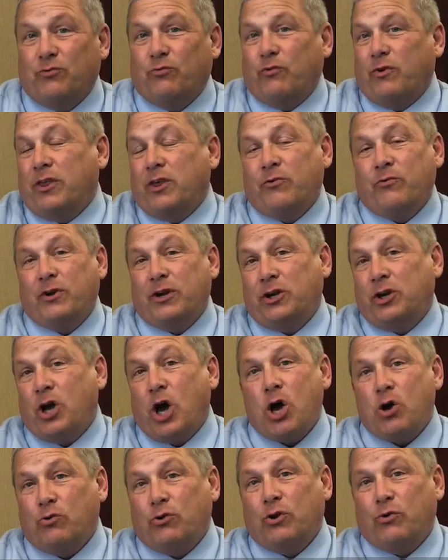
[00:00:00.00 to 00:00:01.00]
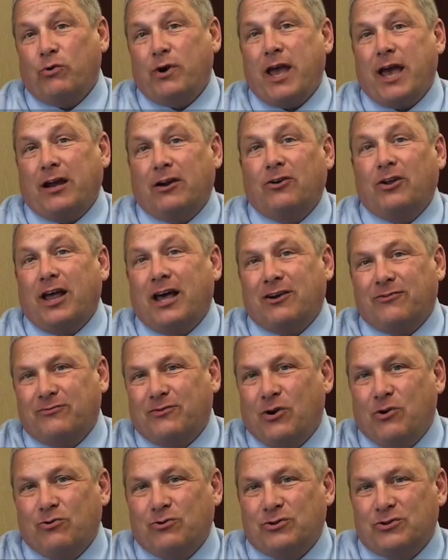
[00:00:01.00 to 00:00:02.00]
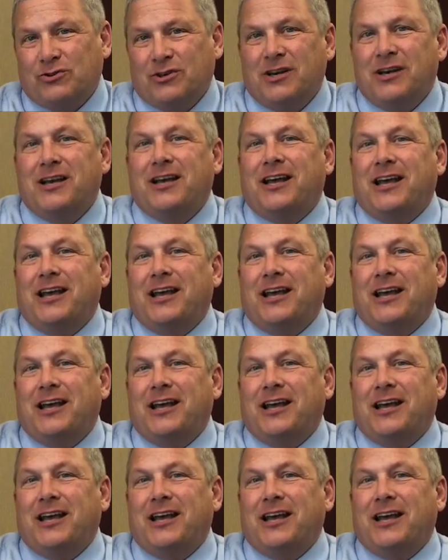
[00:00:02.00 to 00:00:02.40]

and then we know that we had a lot of folks